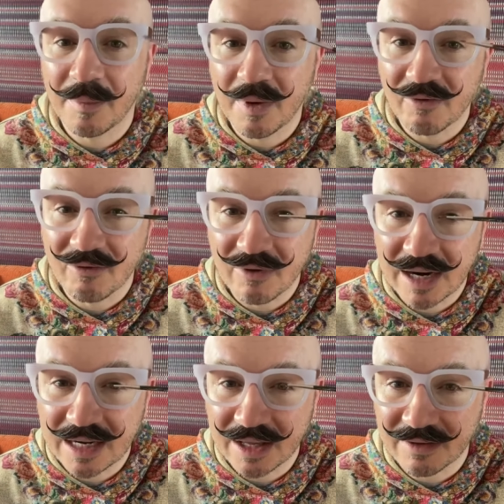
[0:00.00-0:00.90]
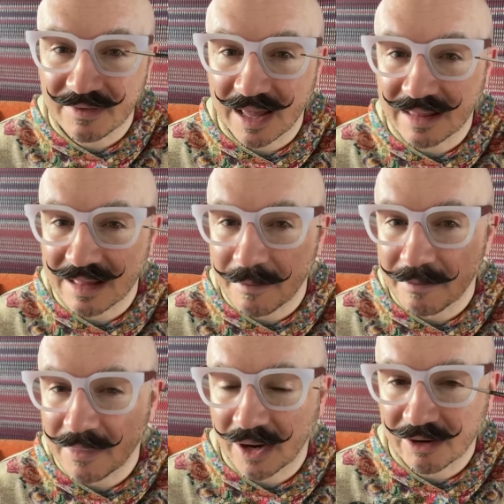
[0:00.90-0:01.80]
Really good for getting that
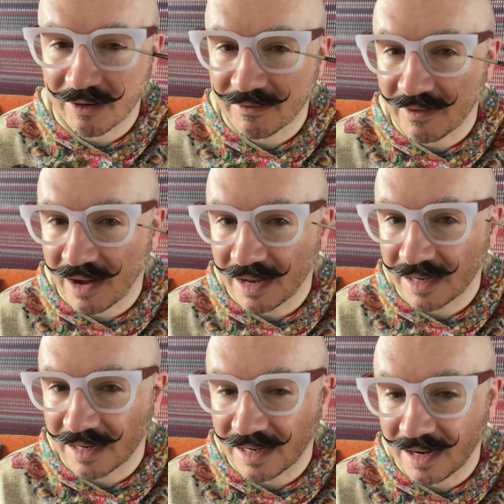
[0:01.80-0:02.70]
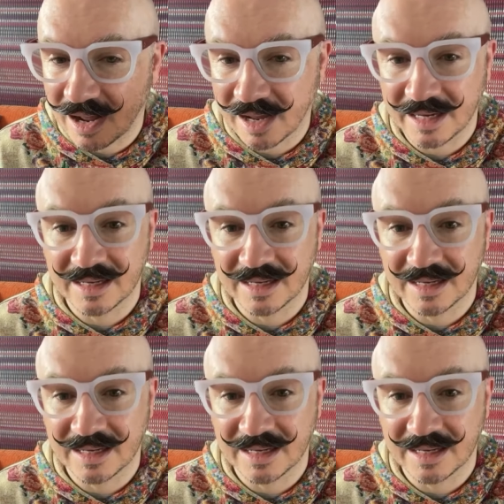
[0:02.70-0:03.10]
microfine line,